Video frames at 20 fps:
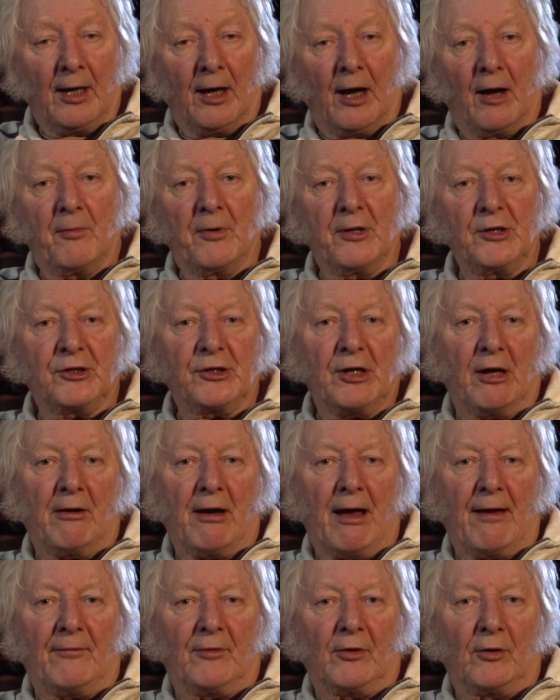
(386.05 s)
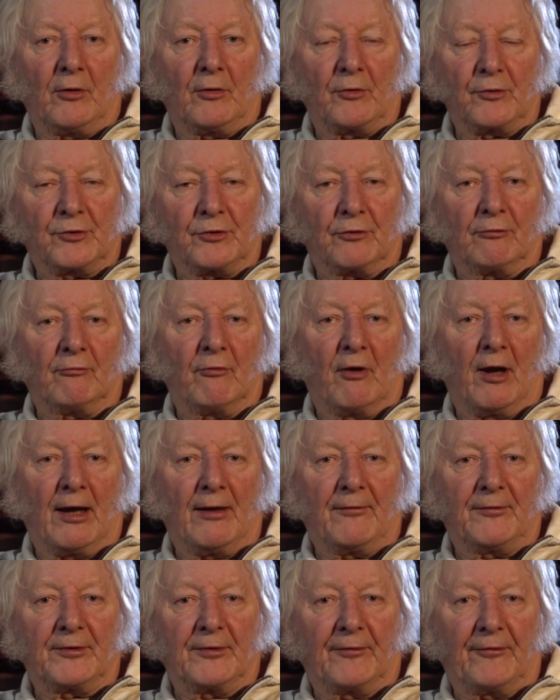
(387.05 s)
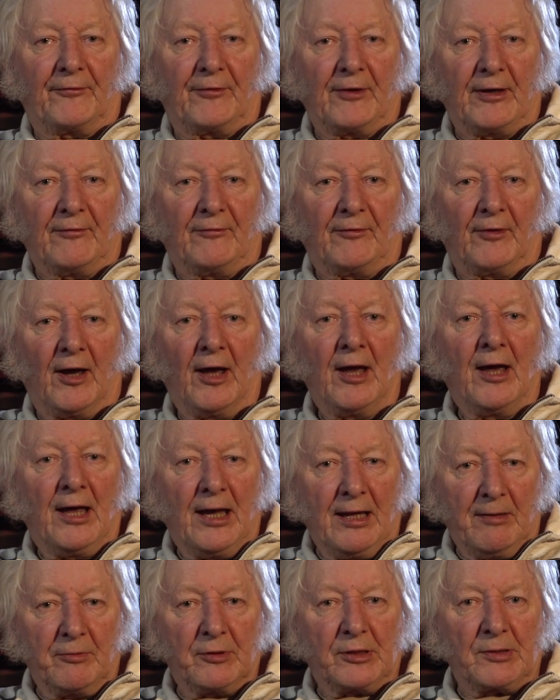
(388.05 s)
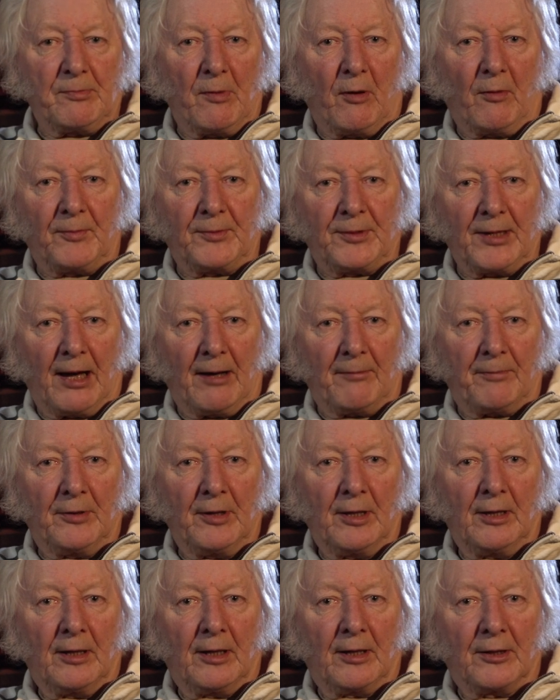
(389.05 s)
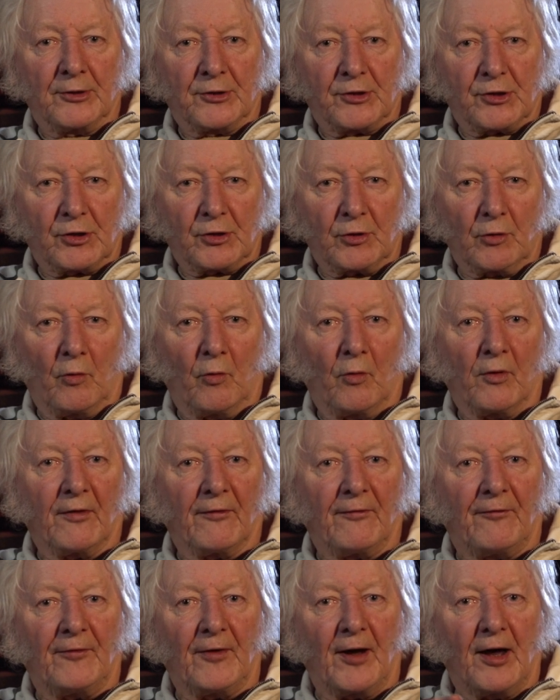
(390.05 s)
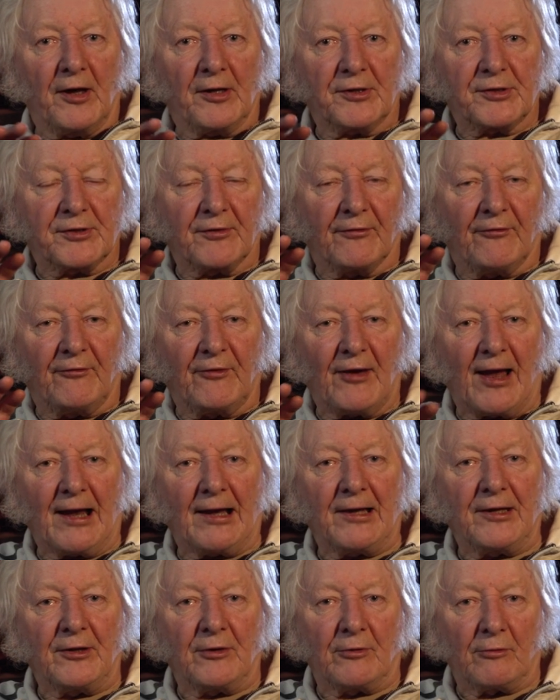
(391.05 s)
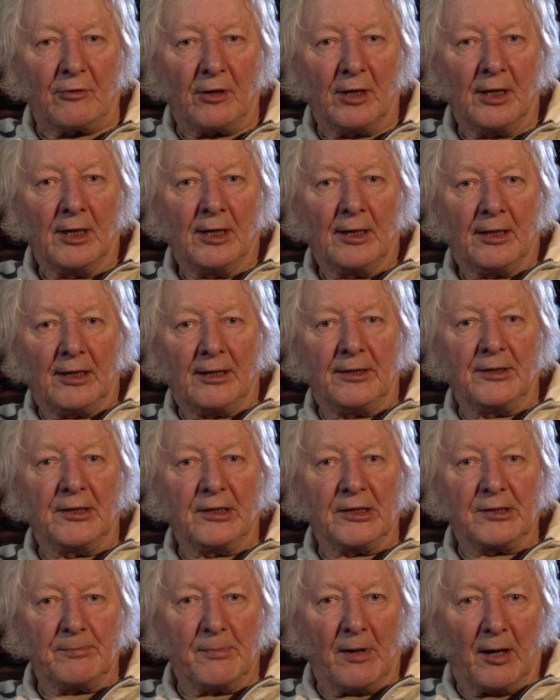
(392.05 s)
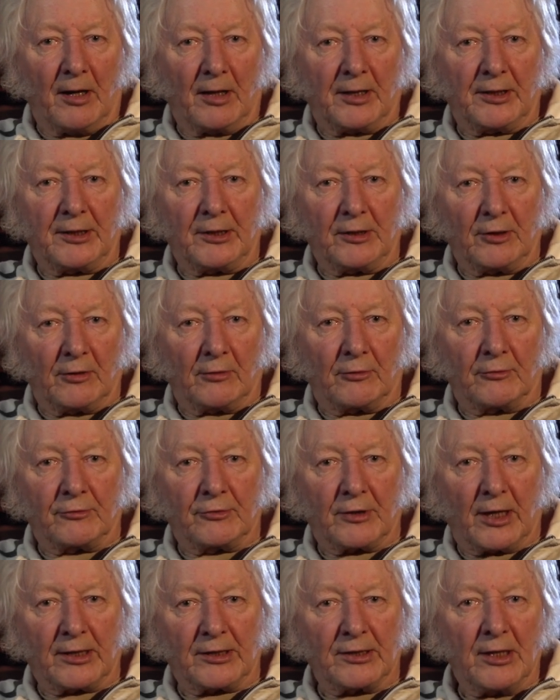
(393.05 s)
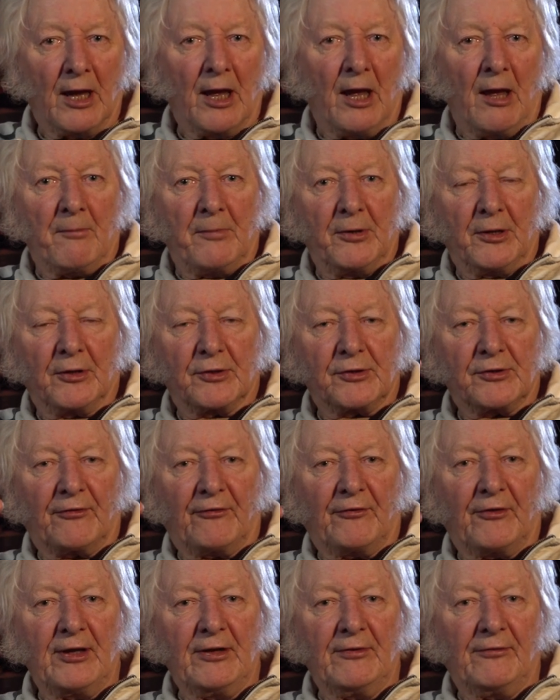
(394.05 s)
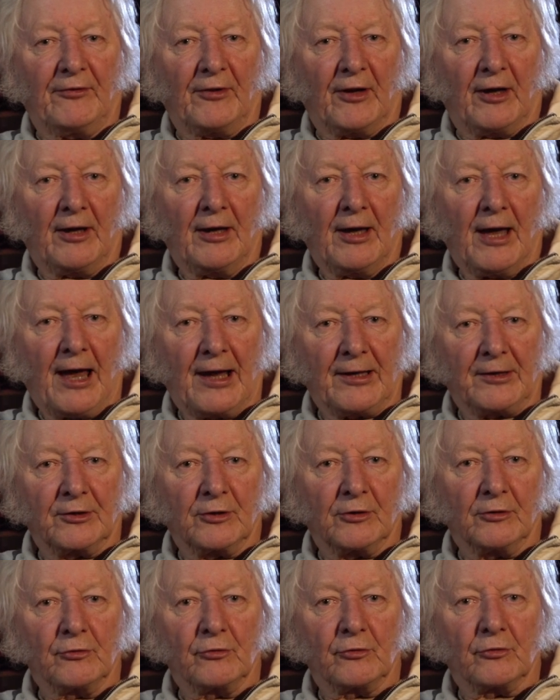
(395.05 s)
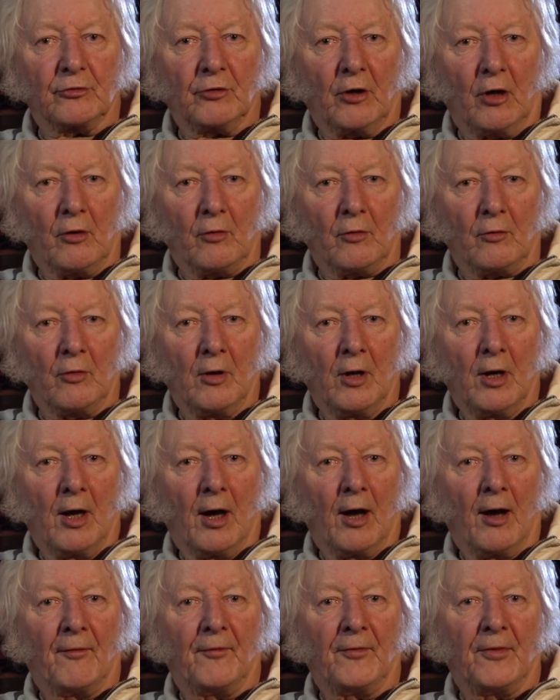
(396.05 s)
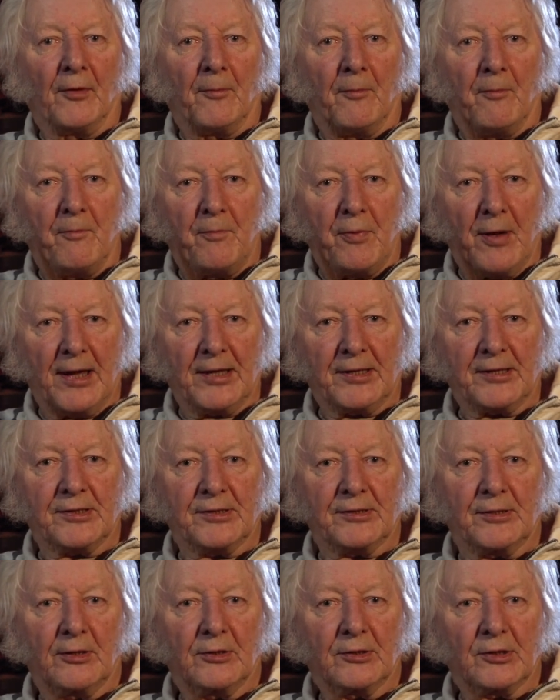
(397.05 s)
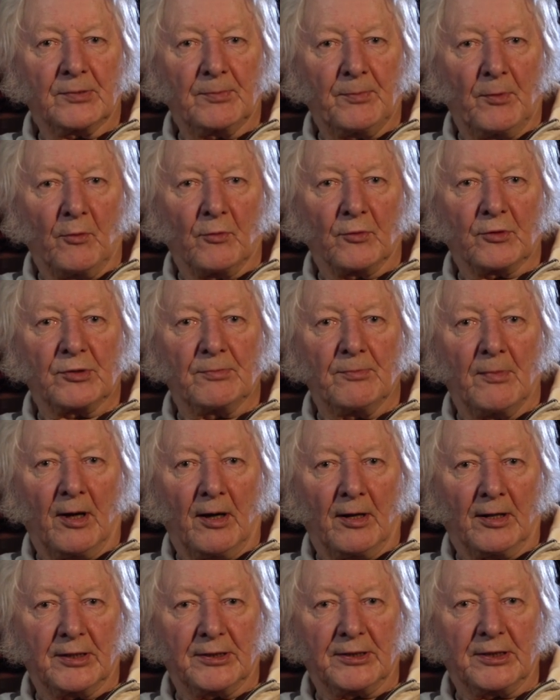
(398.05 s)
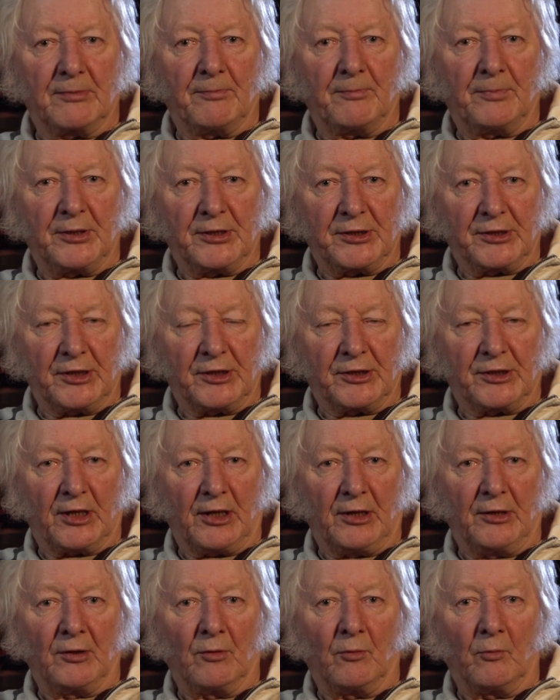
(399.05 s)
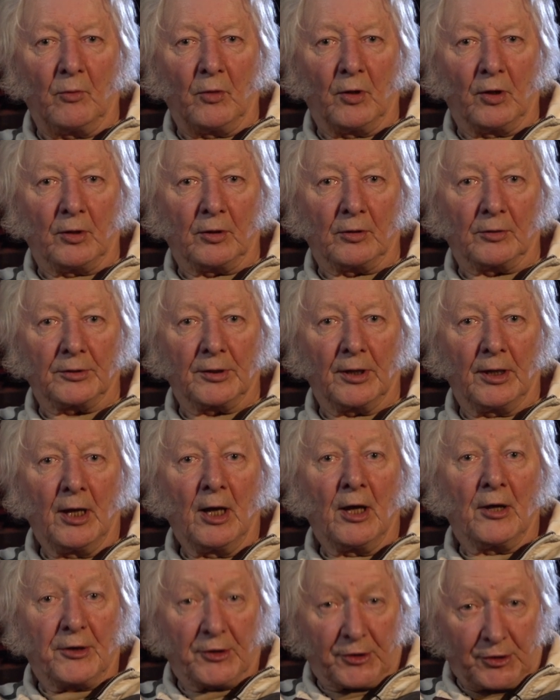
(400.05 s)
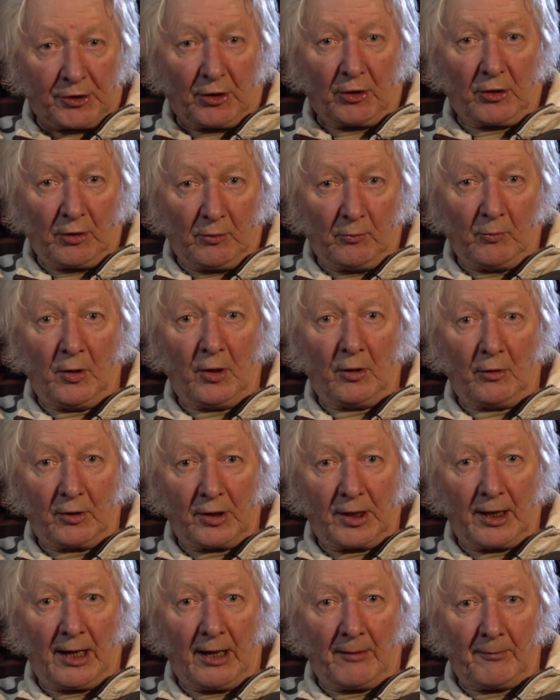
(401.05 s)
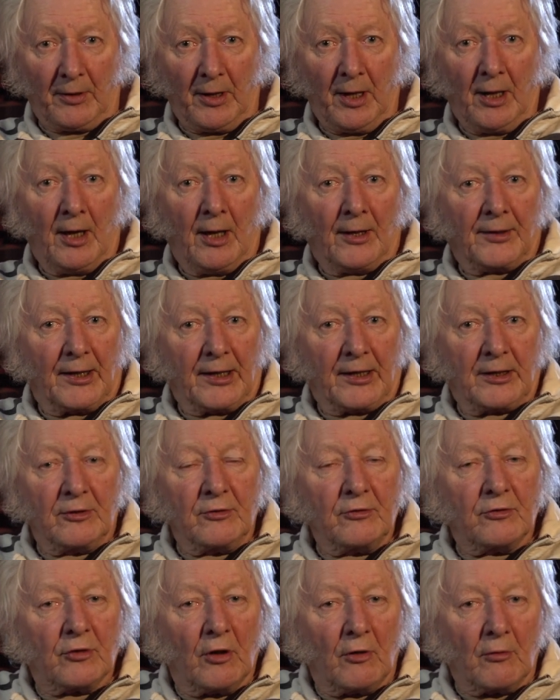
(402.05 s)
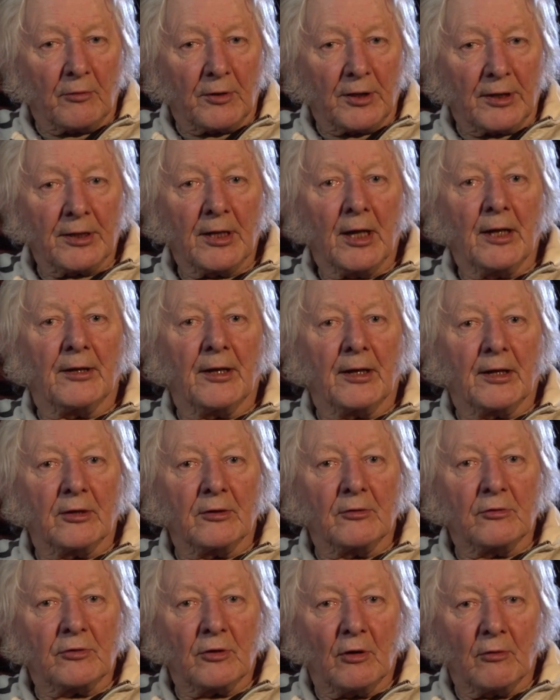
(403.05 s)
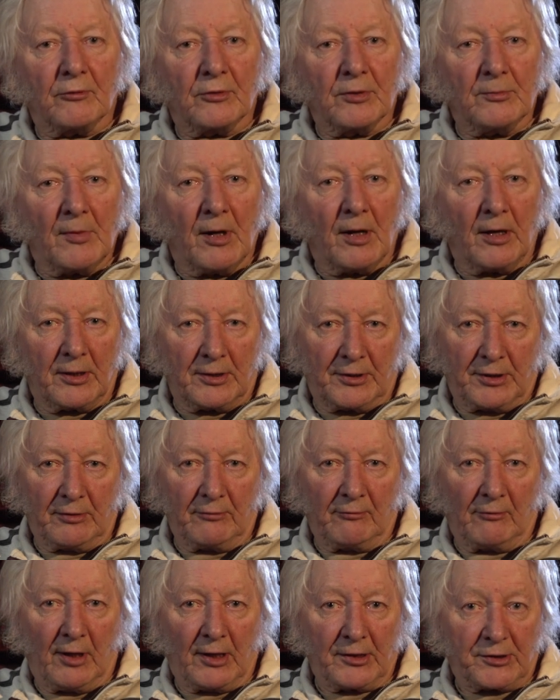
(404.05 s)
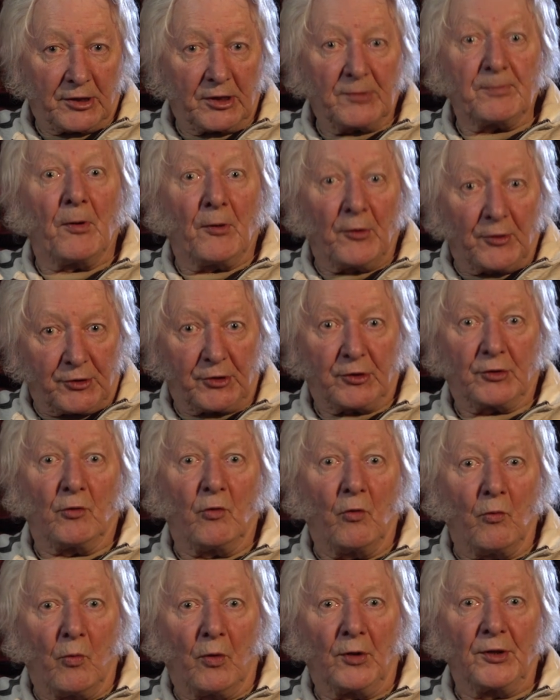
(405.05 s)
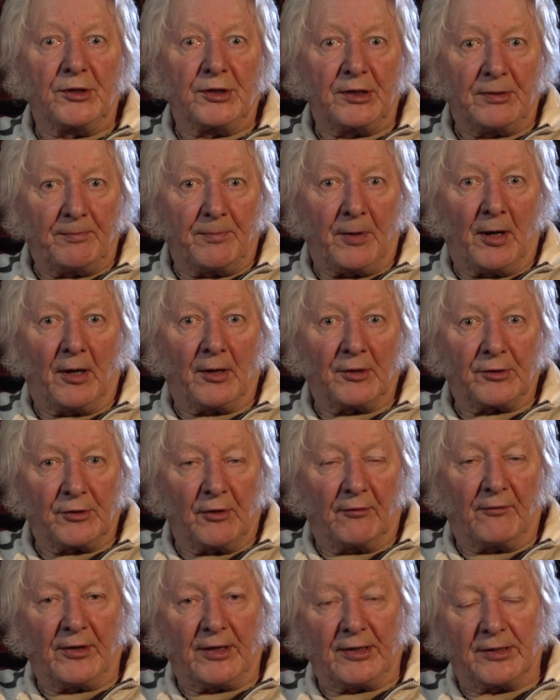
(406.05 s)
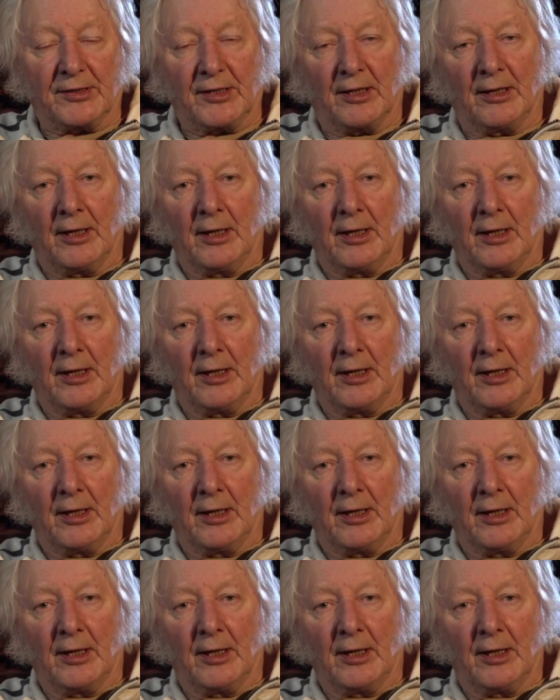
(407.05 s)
When João Havelange arrived at FIFA, he was mobbed up and saw the vast value in these marketing contracts because FIFA had control of the best sports marketing business in the world, the Soccer World Cup. They controlled it. They controlled the marketing rights. The sponsors all wanted parts of it.